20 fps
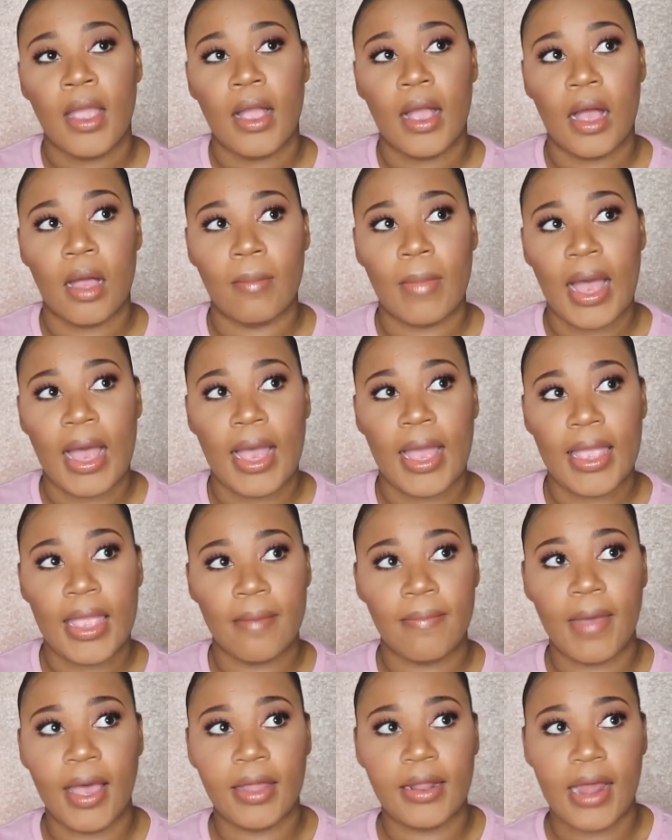I
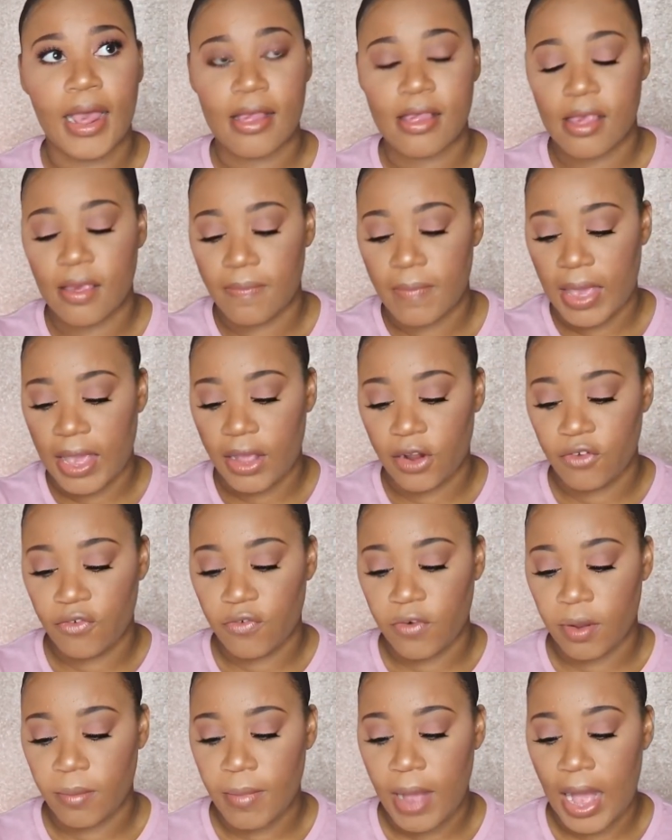get my elastic band
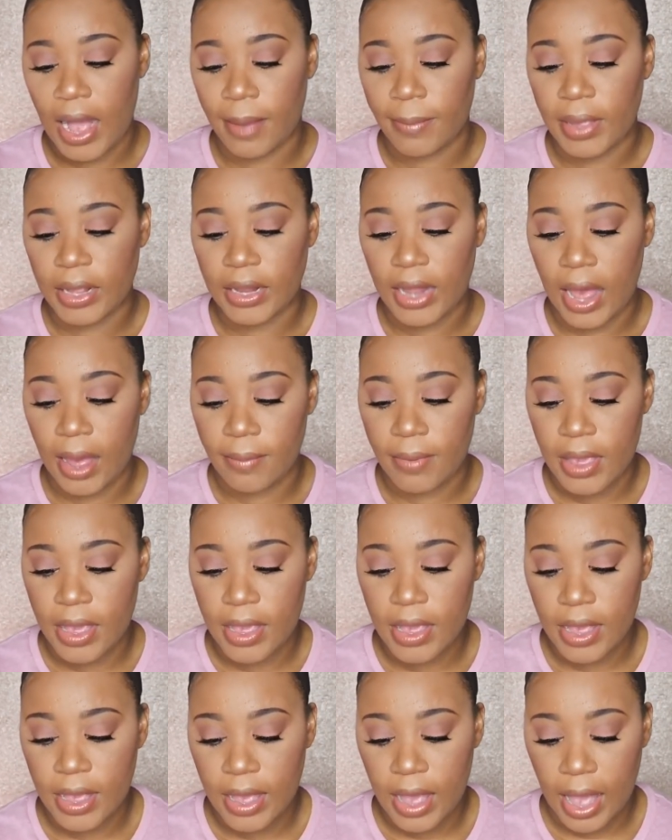from Hobby
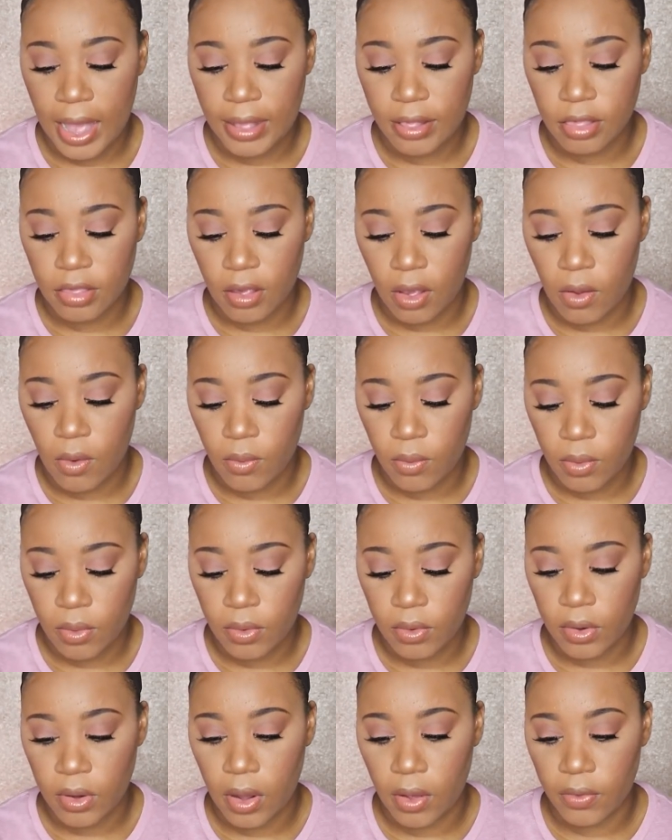Lobby. I
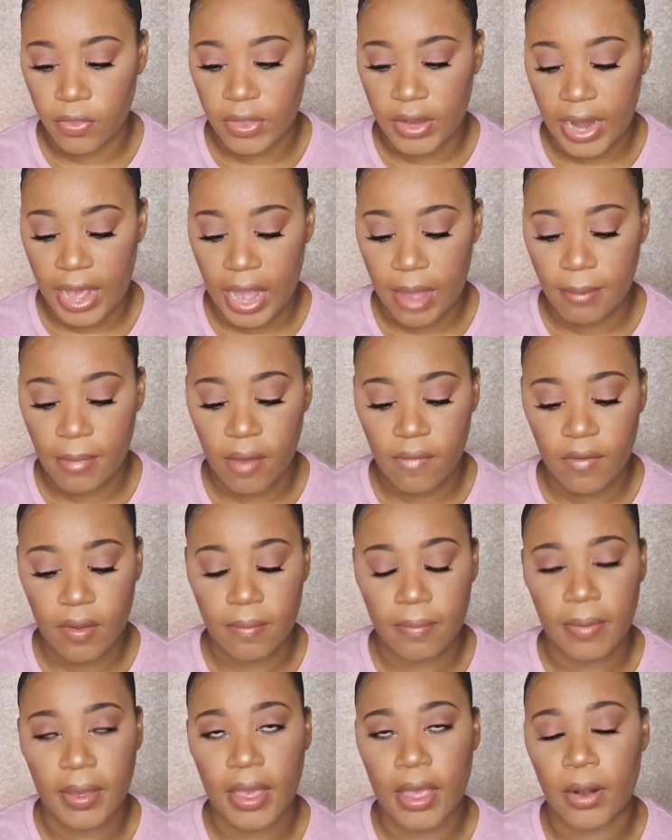don't know the name of
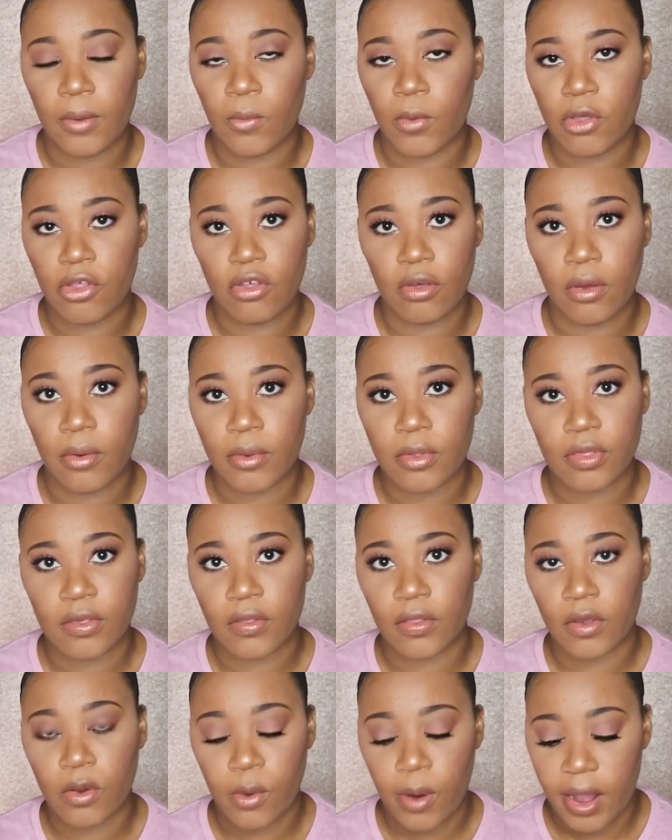it, but once you go
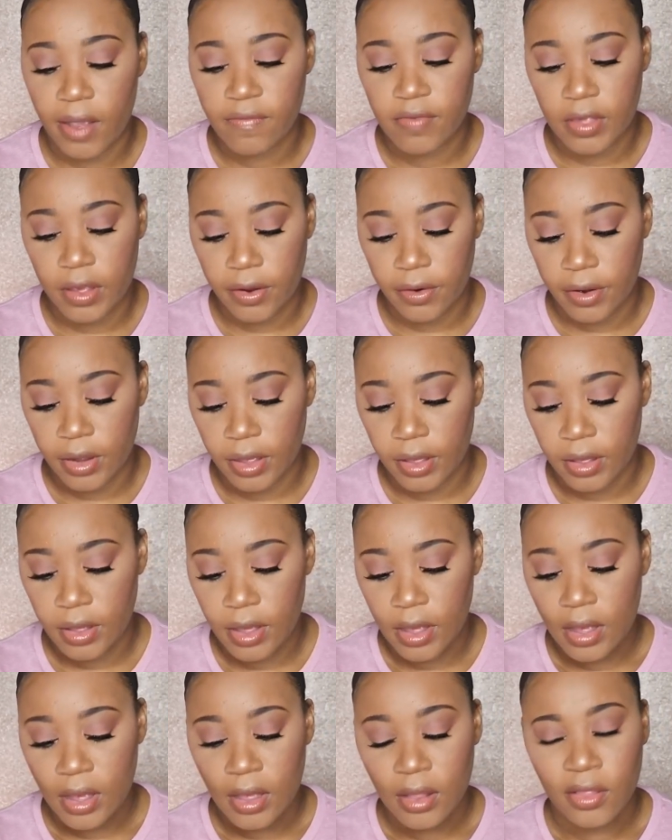into the crafts area,
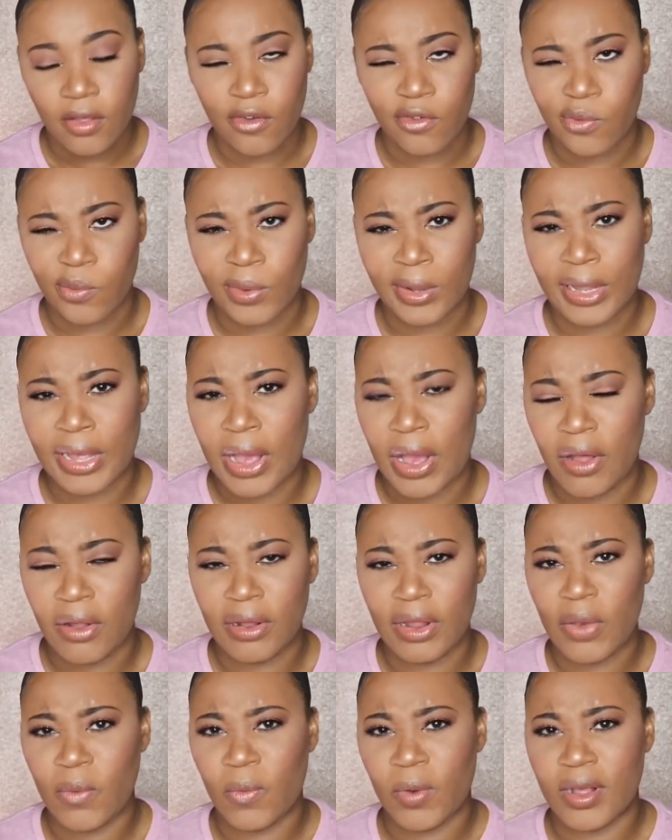there's really
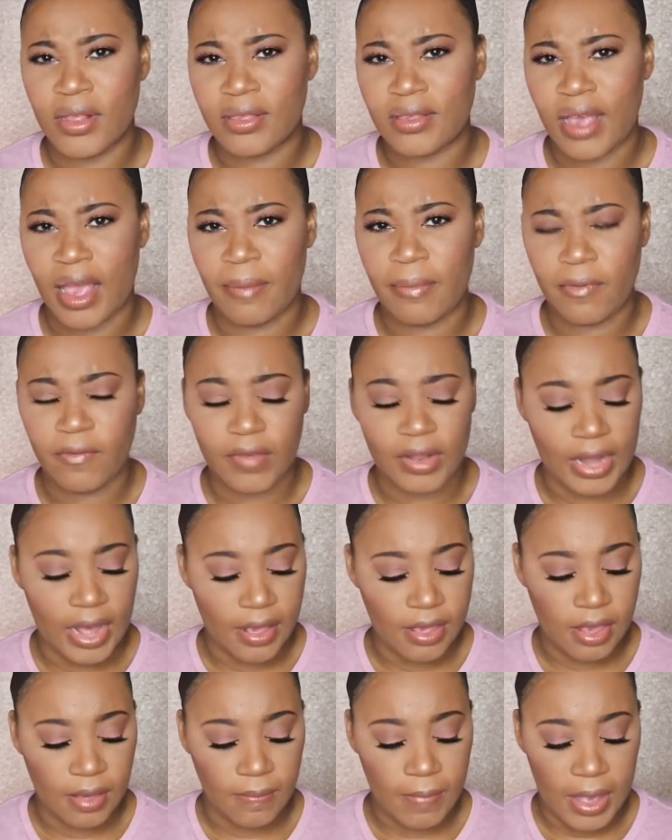only one type of
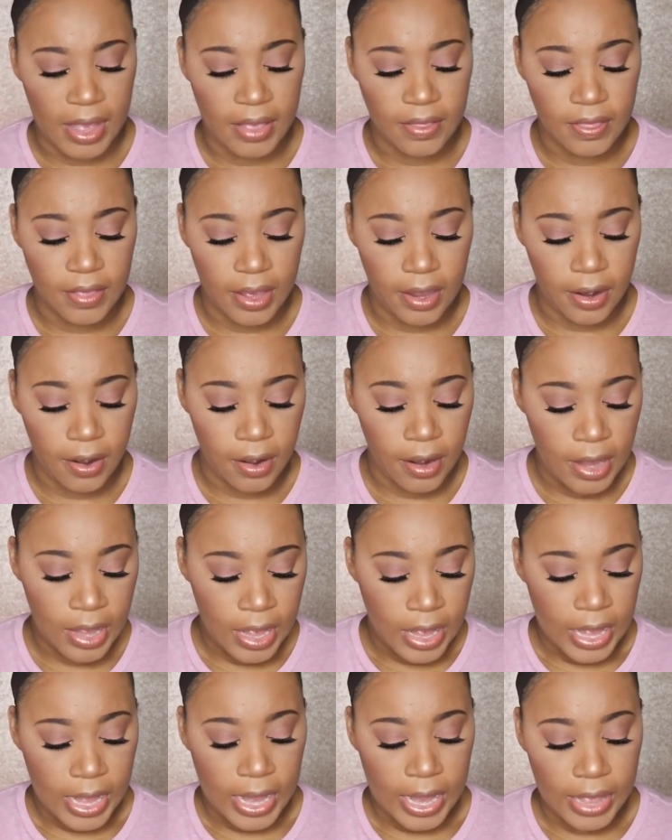elastic band there.
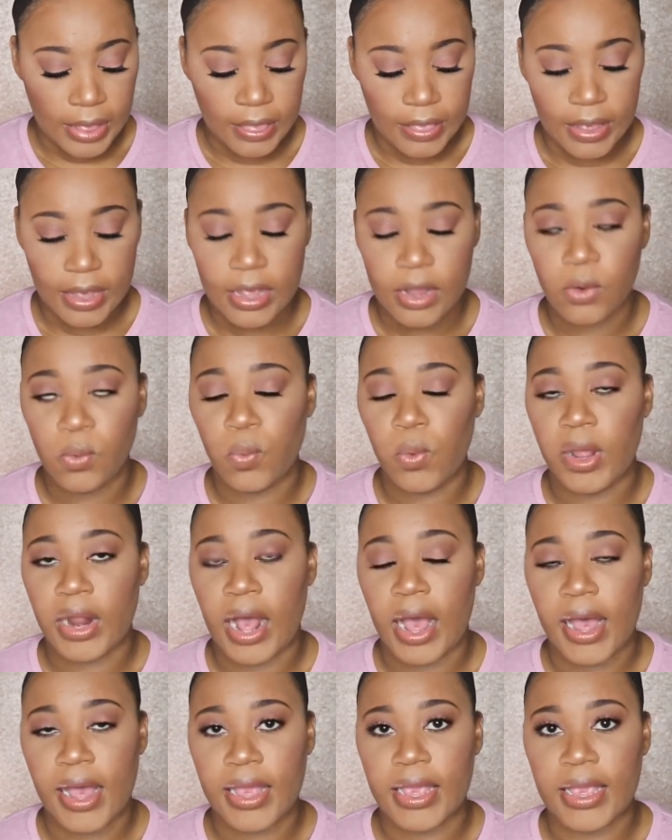And then when
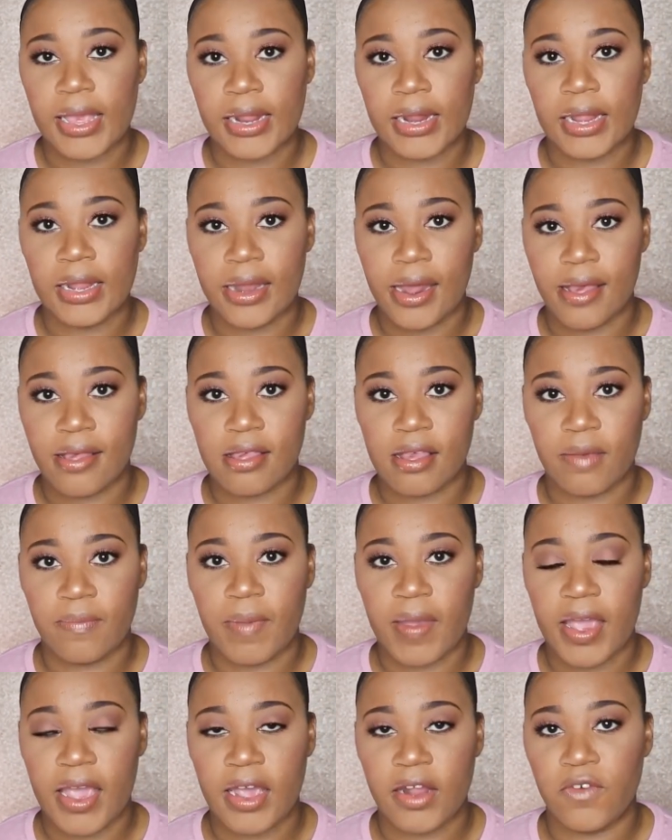I get elastic
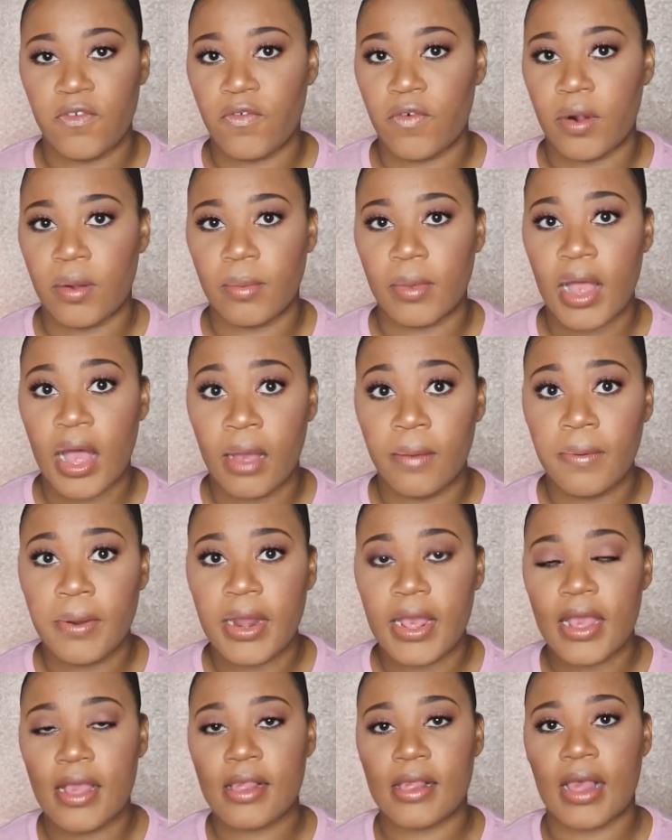band from
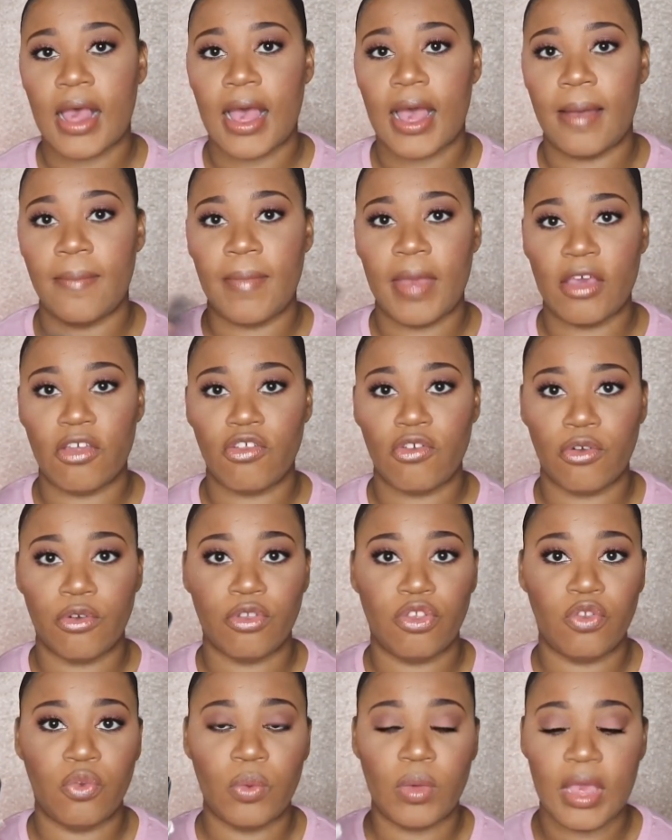companies, I make
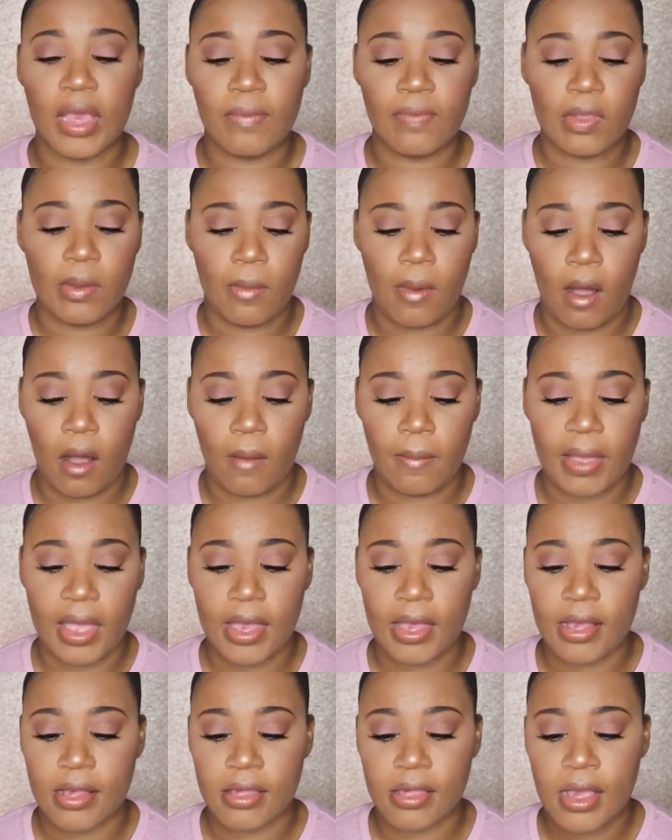sure to keep them all
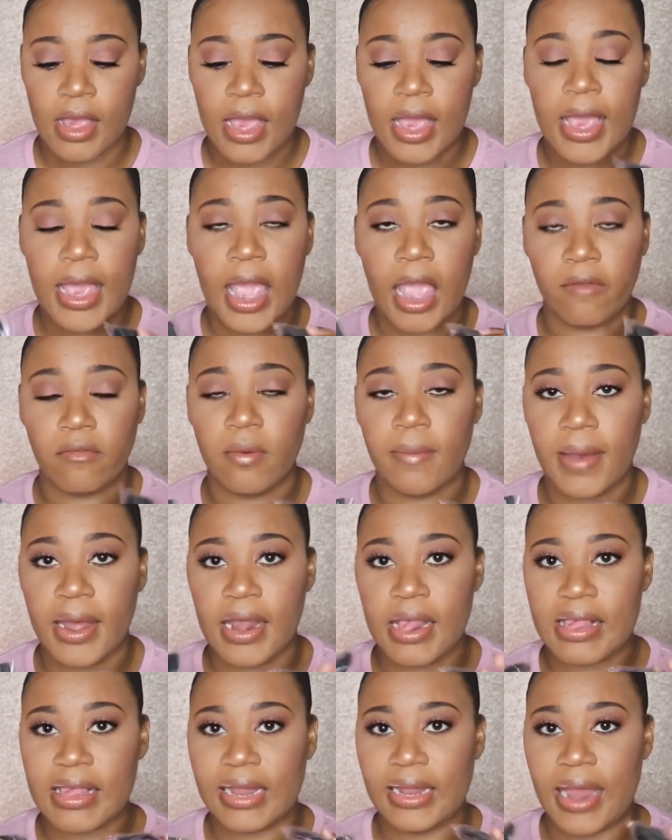because
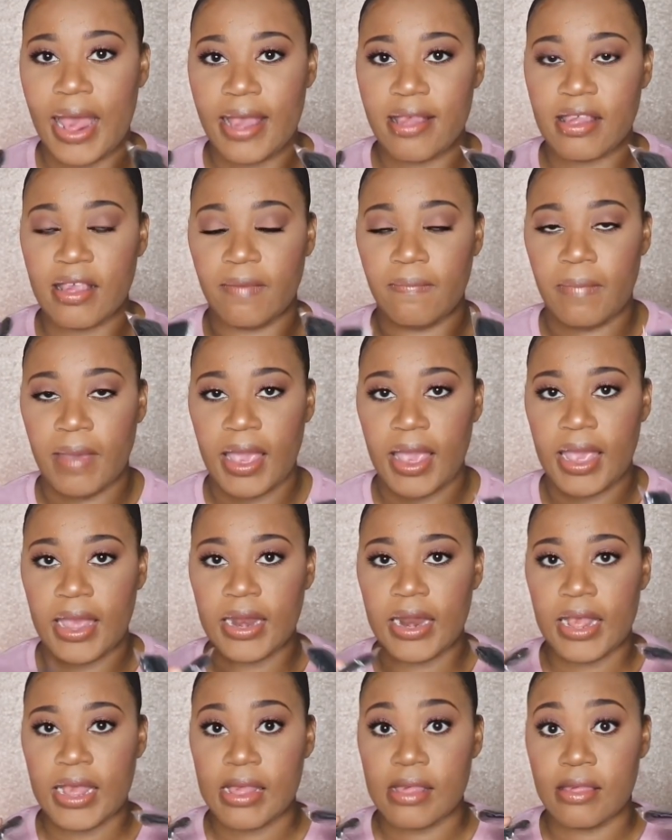everybody's elastic
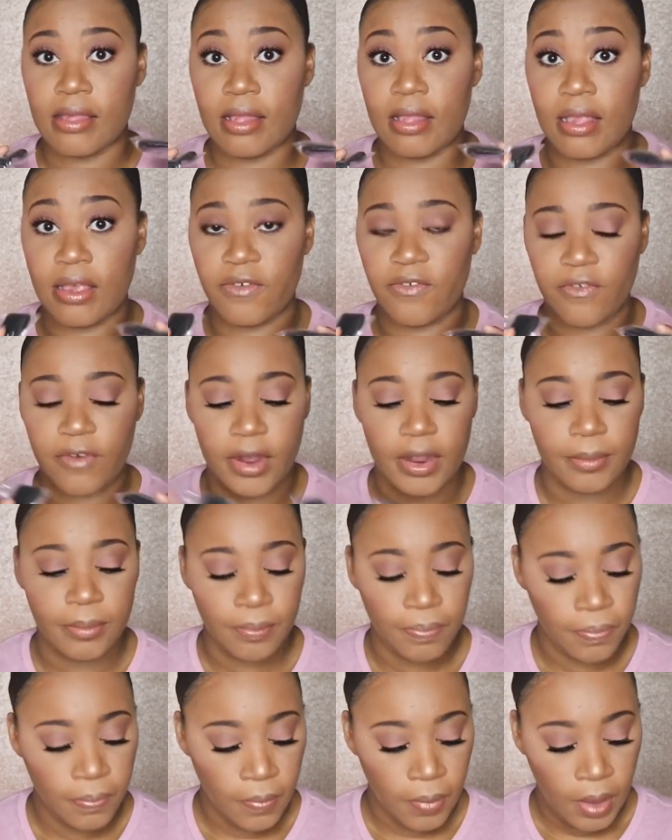band is different.